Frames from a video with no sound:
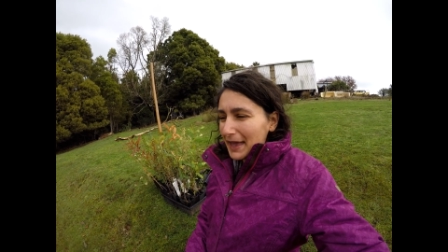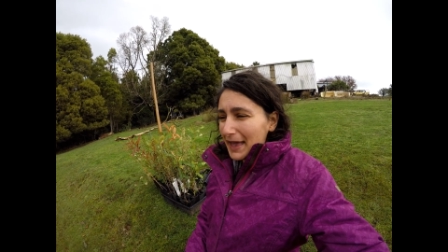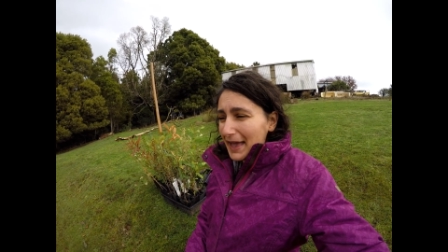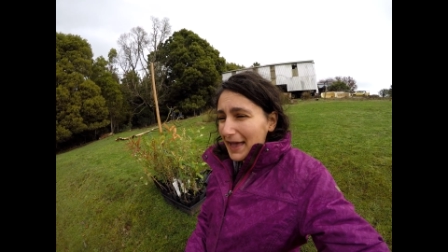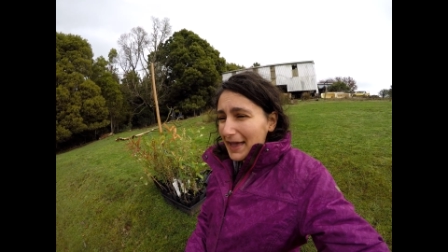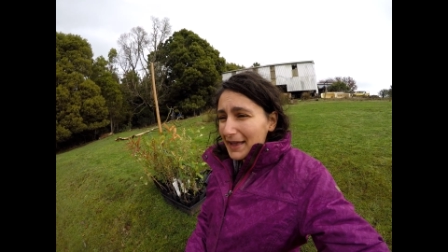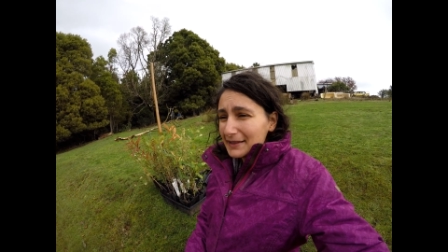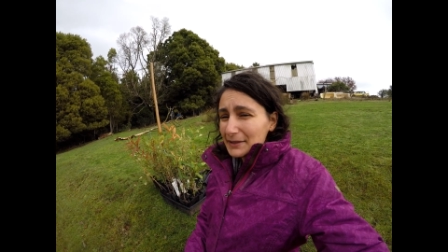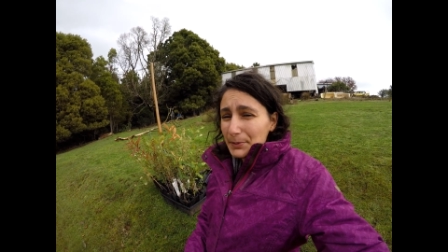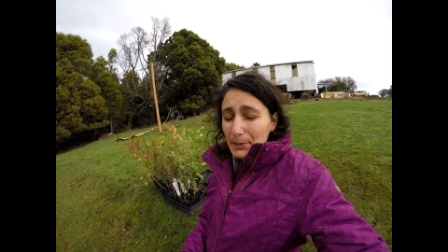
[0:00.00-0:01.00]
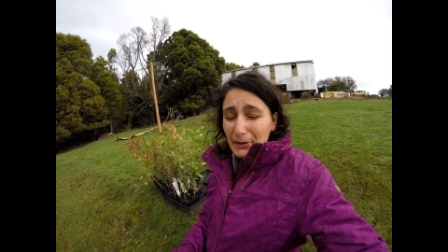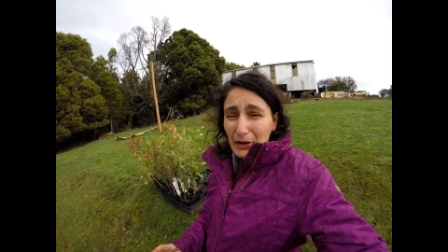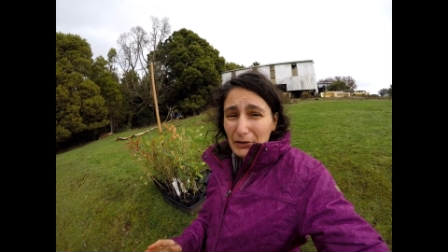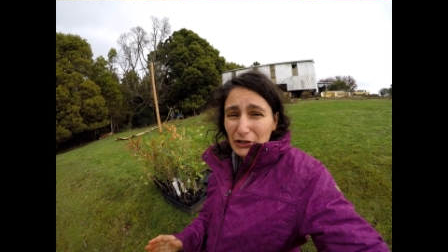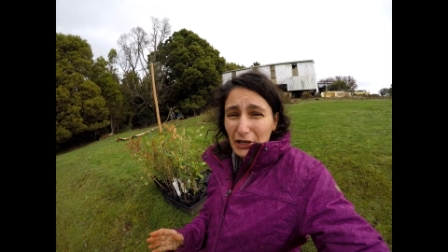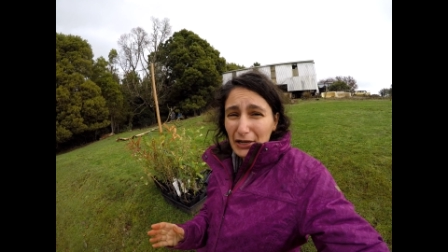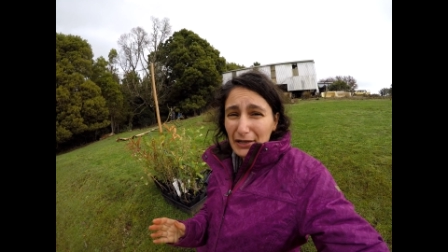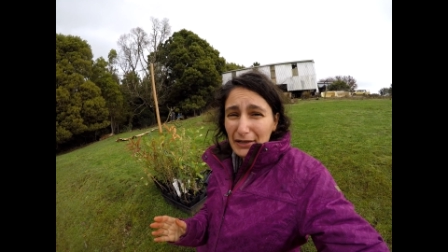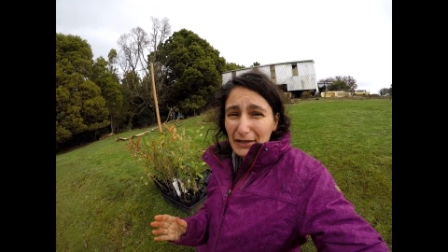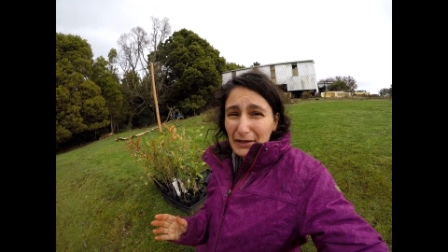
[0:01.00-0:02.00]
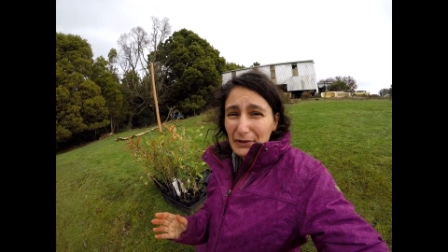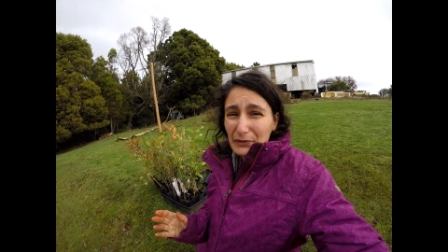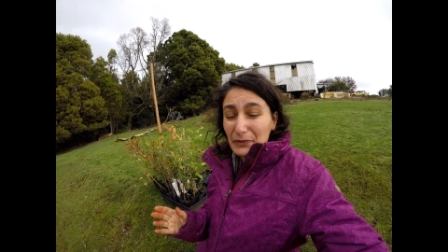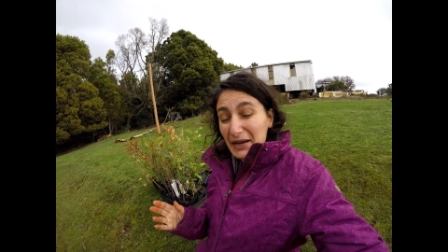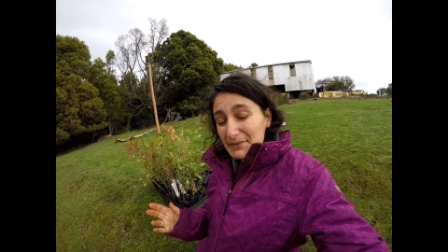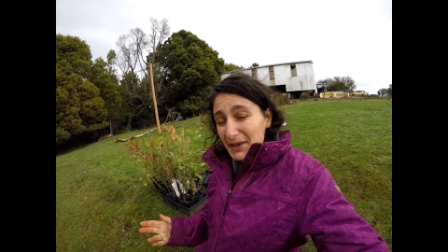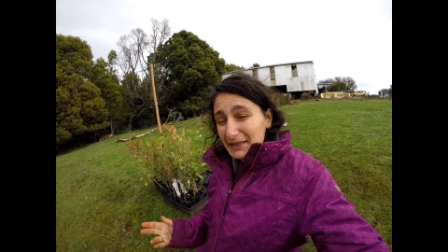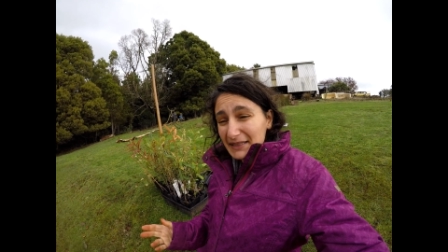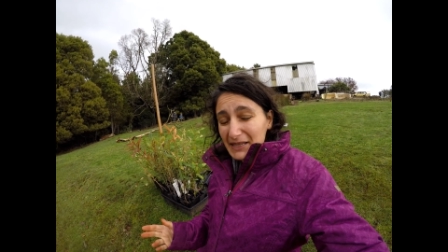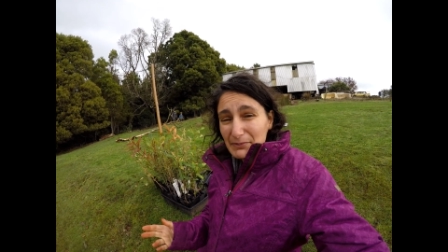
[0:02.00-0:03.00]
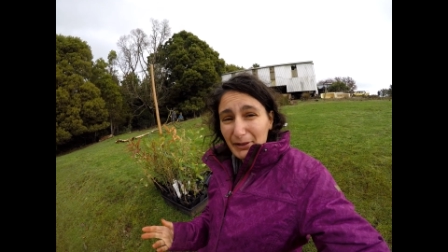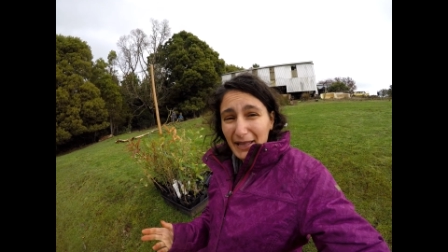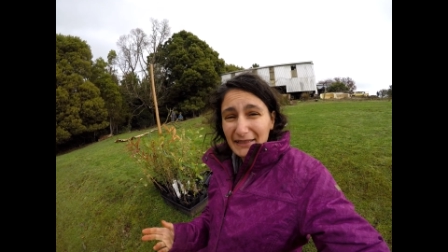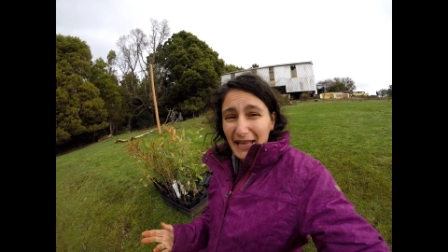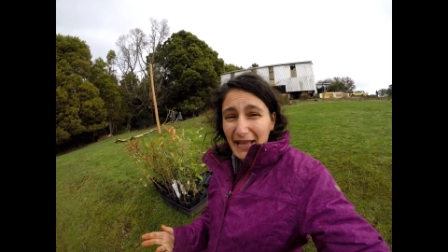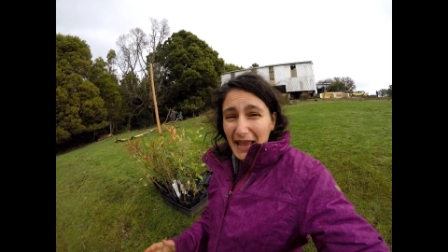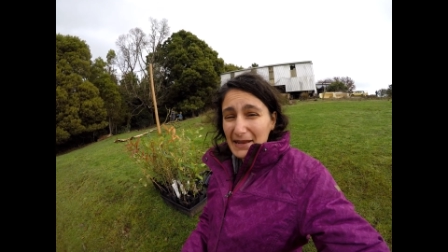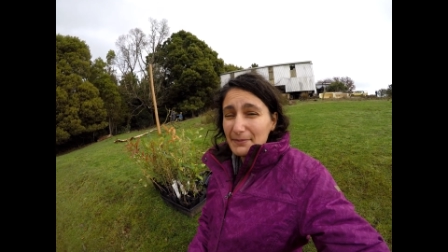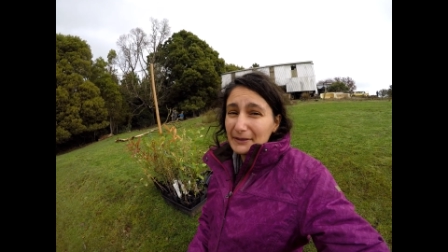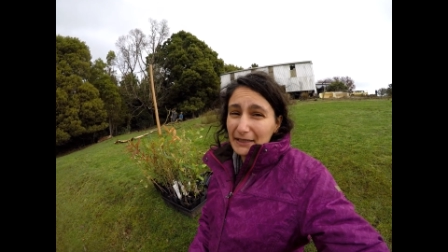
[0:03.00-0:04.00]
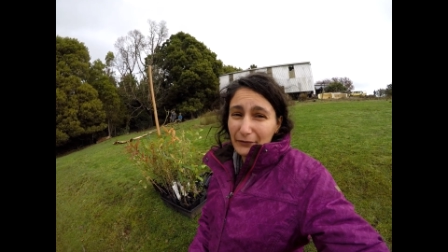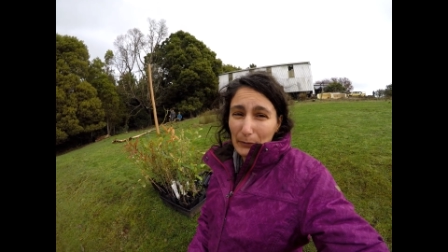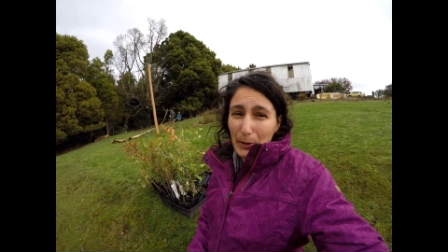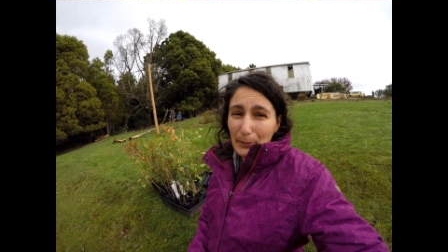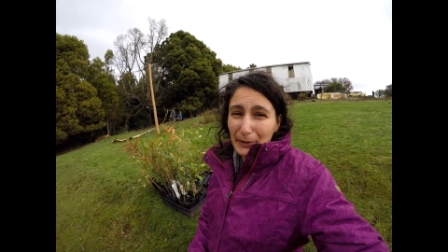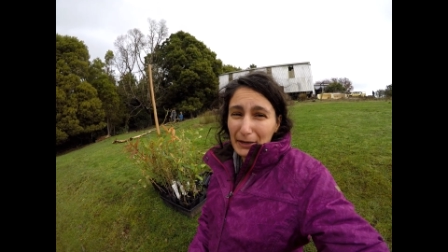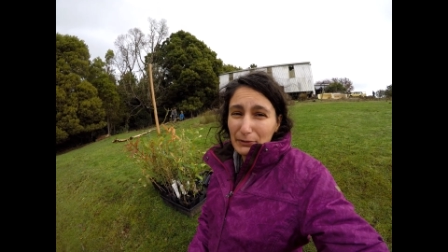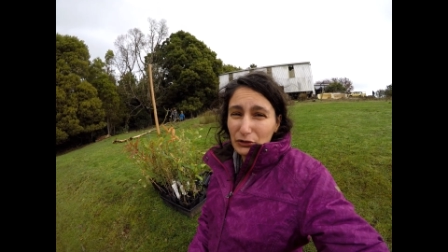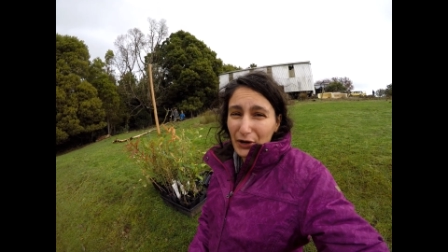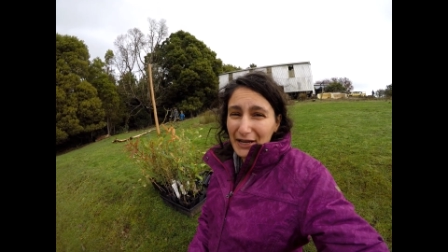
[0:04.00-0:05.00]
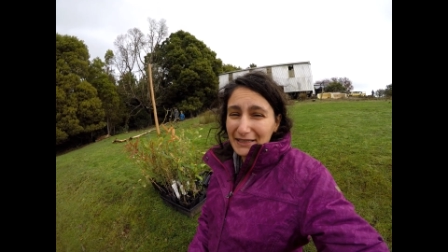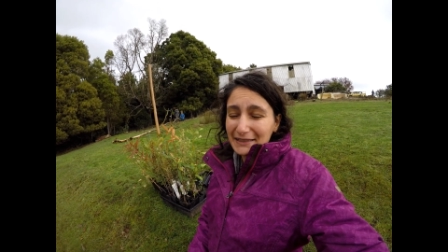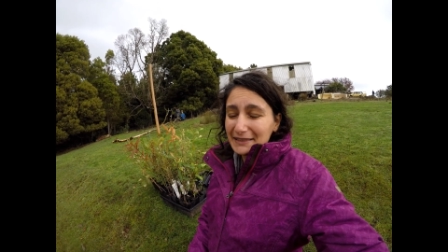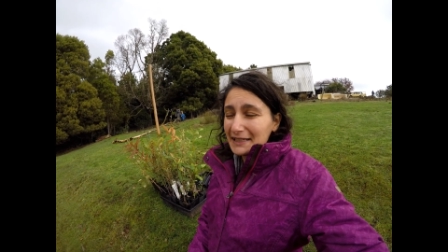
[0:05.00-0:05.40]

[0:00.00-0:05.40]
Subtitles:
and the permaculture recommends that you plant out 80% of your property with trees.